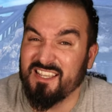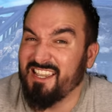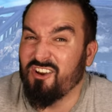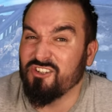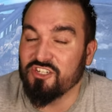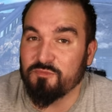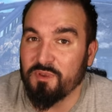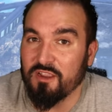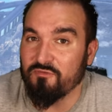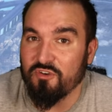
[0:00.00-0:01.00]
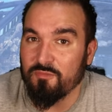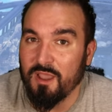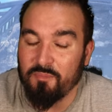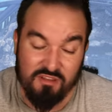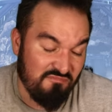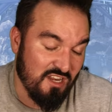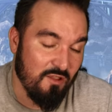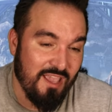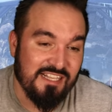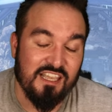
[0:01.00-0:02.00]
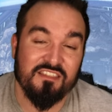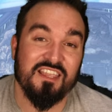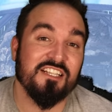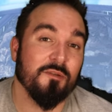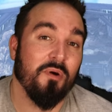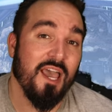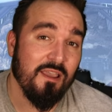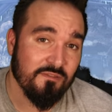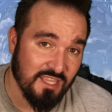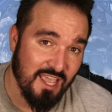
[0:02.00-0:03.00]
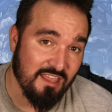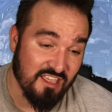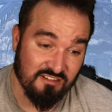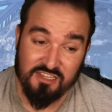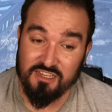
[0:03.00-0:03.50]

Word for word: It could just be a rumor, but you know, it's a thing to put out there that